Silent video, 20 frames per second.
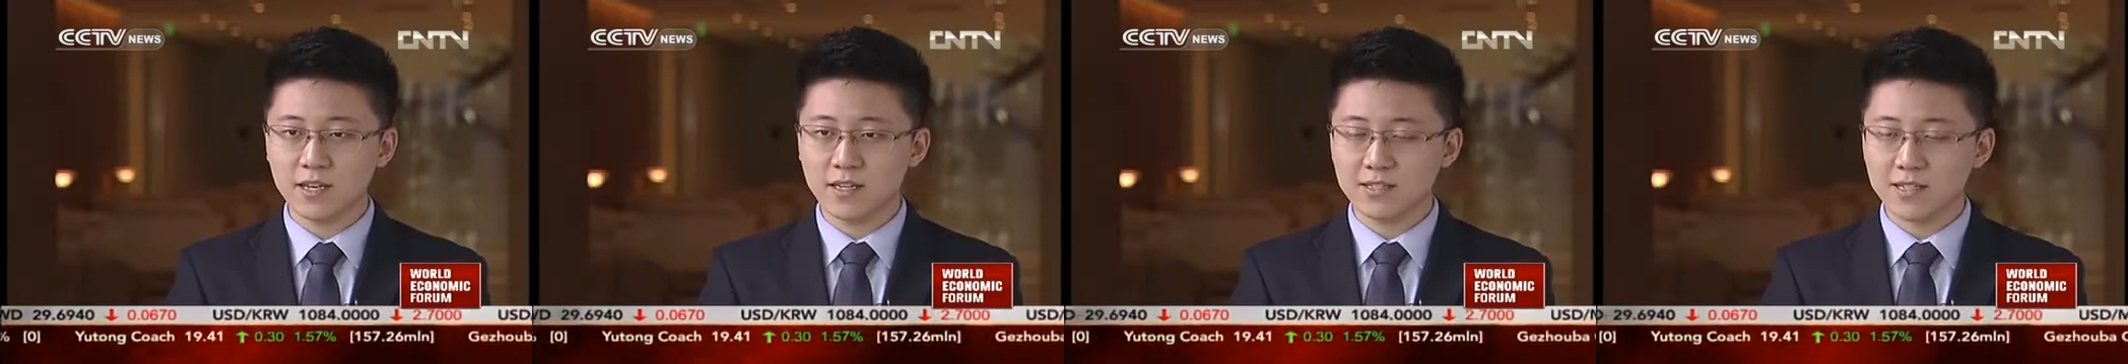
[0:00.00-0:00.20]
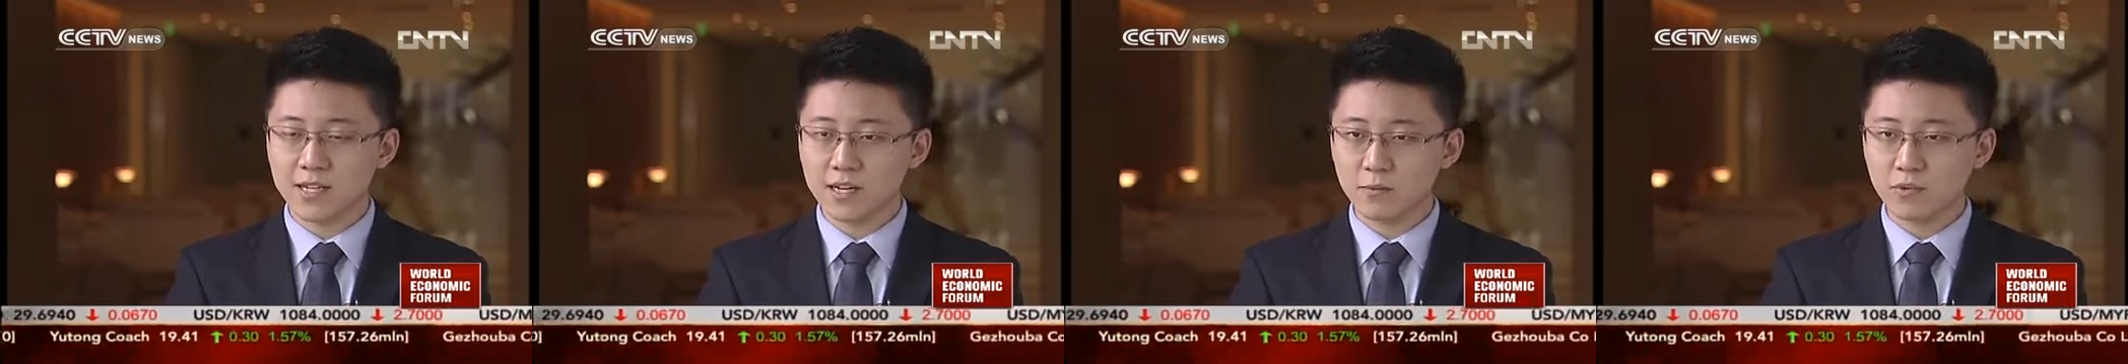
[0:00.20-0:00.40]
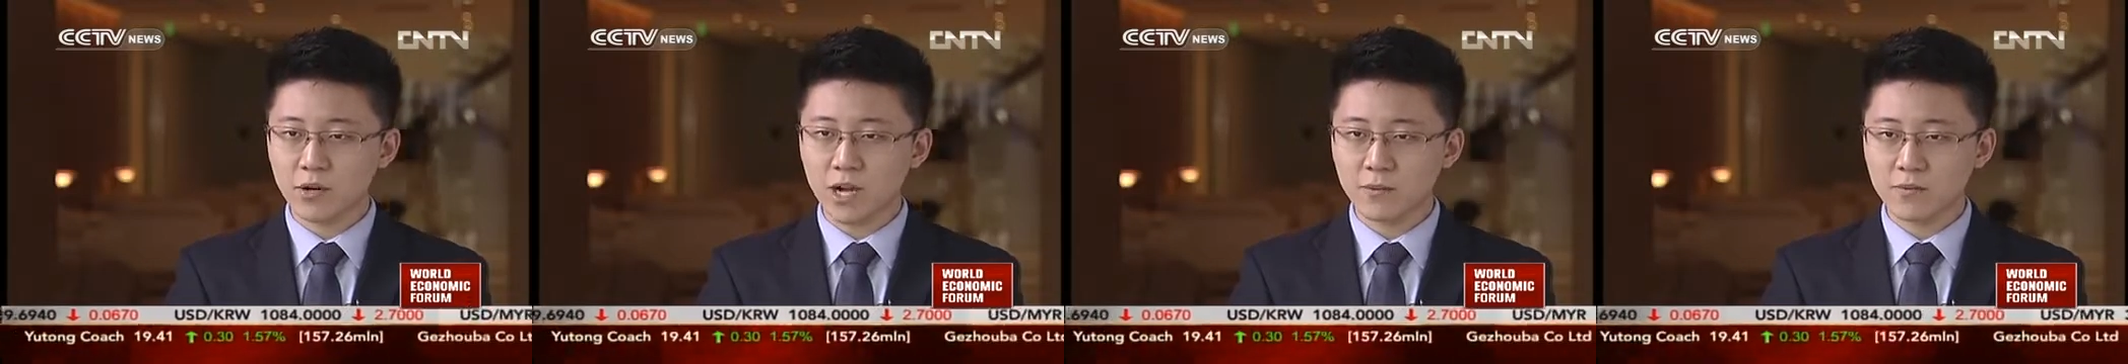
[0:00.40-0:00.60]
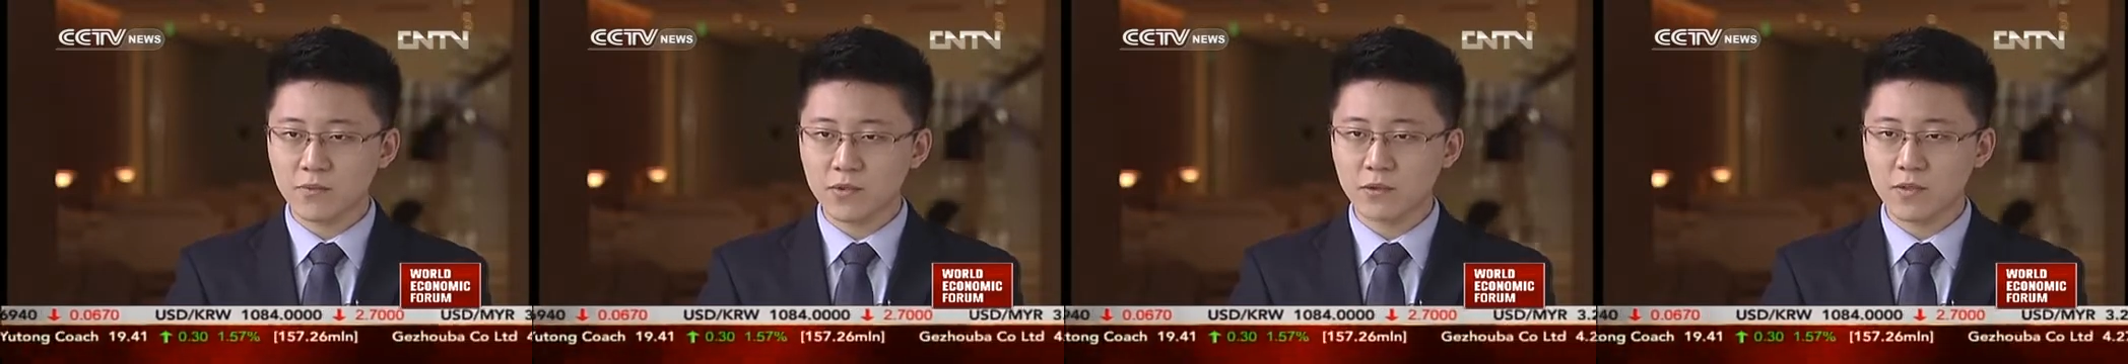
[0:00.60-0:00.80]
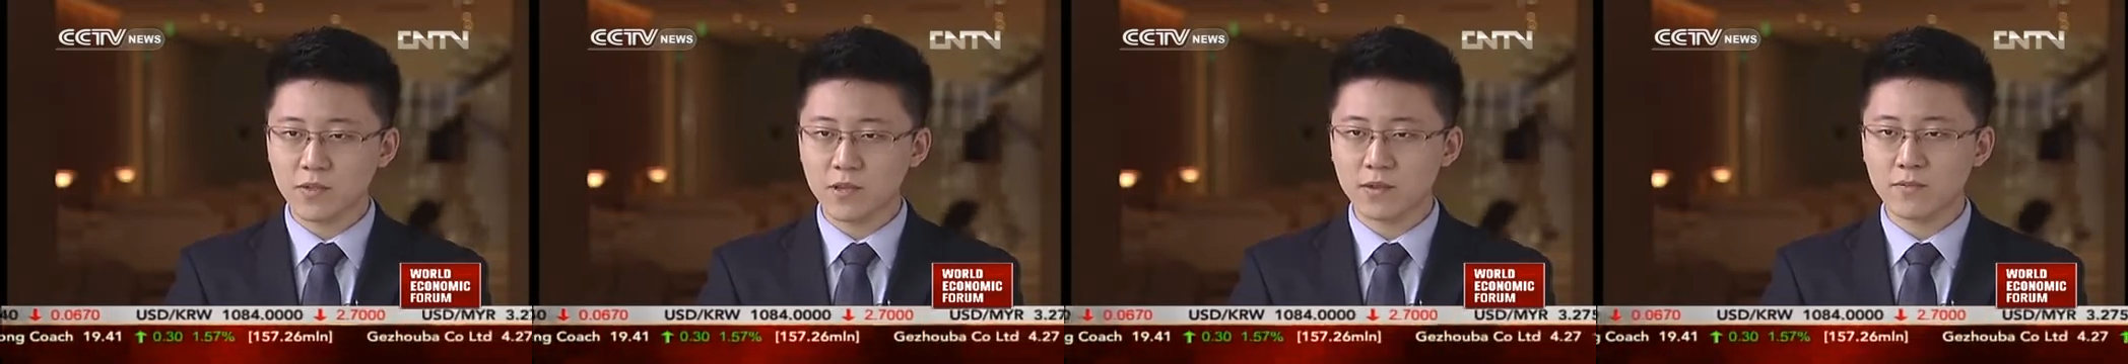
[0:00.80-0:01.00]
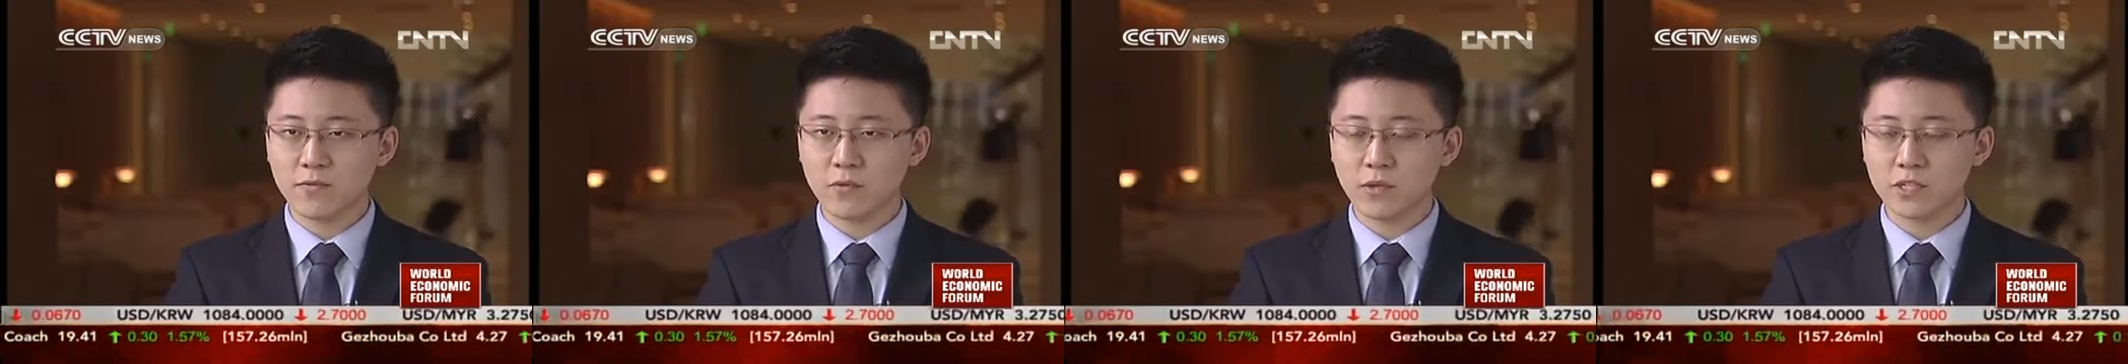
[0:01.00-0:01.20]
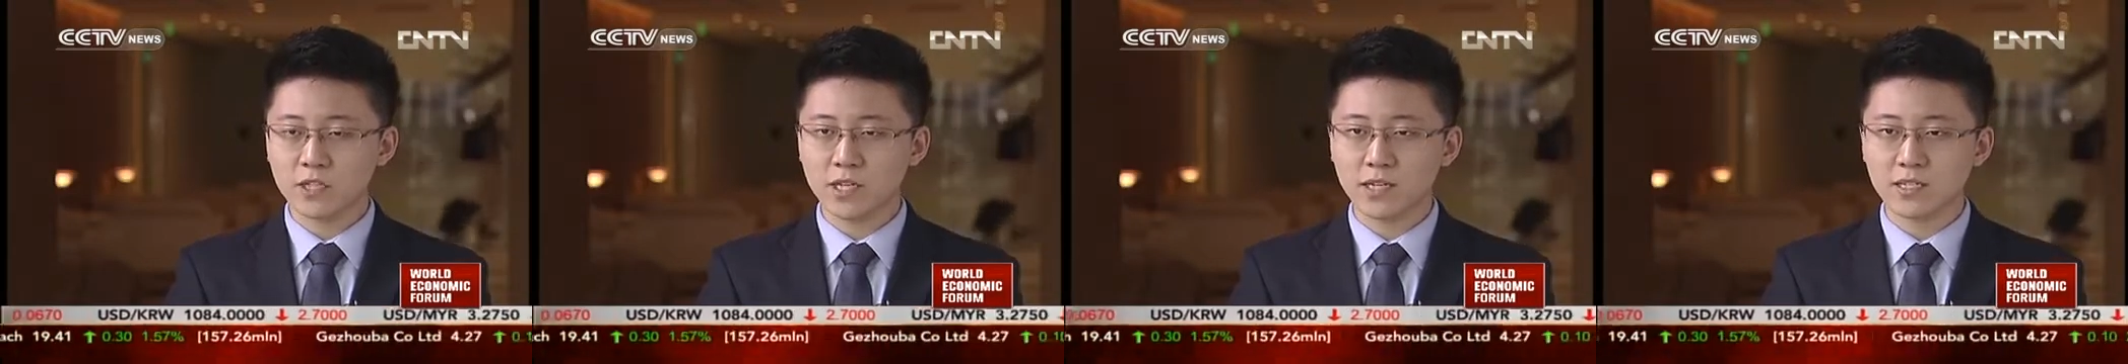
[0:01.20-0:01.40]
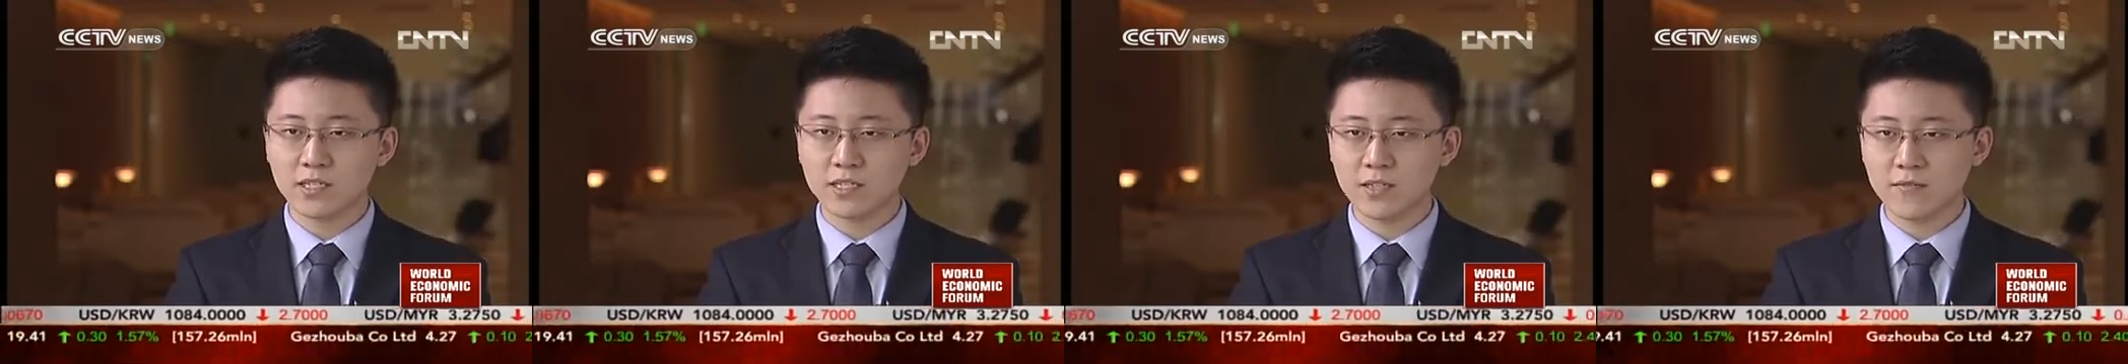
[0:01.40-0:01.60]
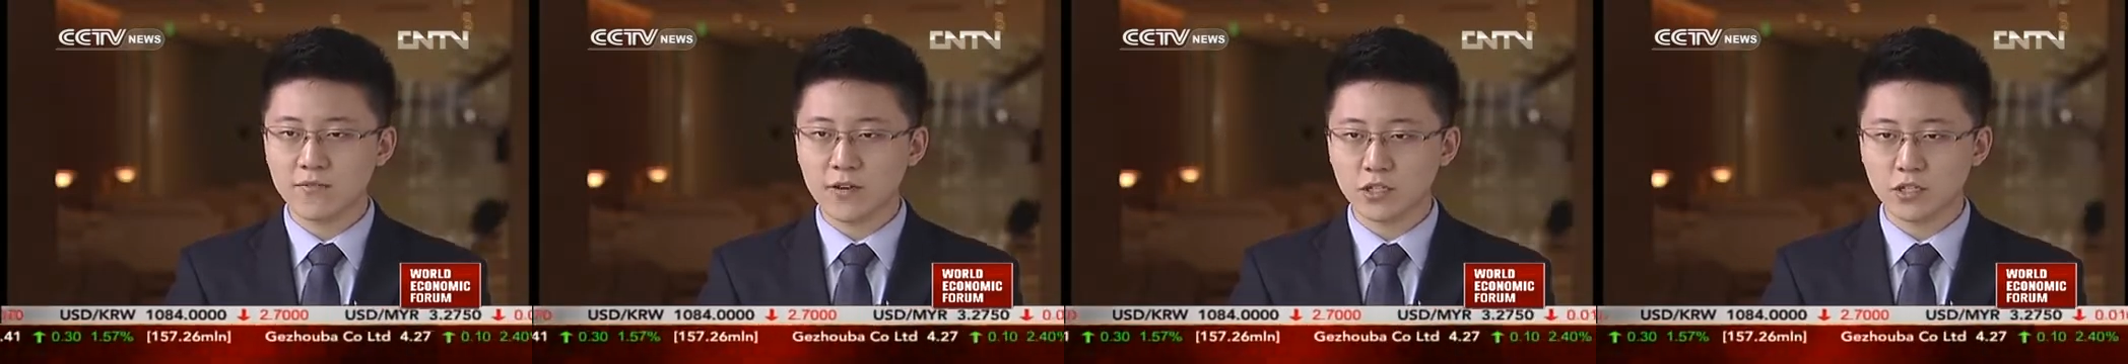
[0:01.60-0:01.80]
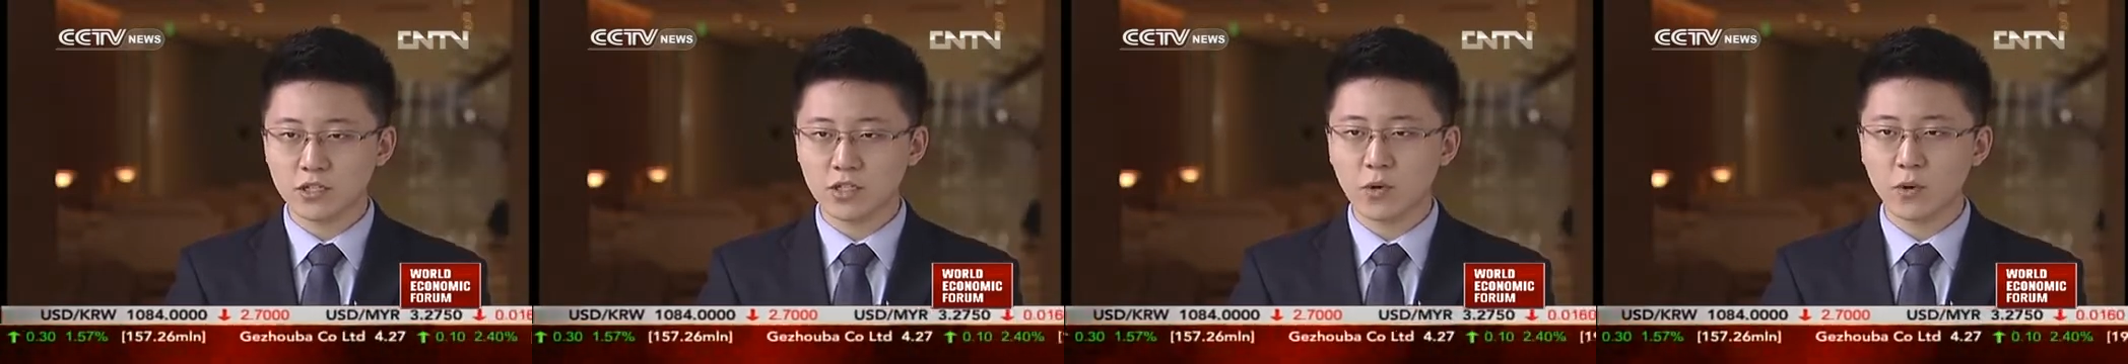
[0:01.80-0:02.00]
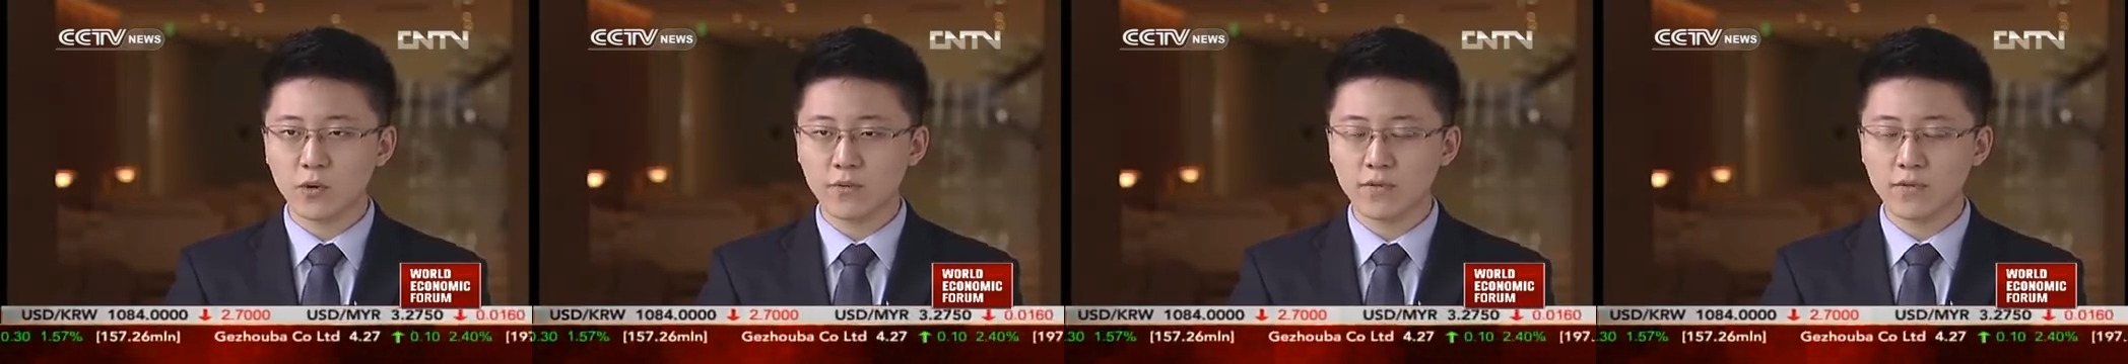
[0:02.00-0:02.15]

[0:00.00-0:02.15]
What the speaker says: Is that a problem, you think, for Chinese innovation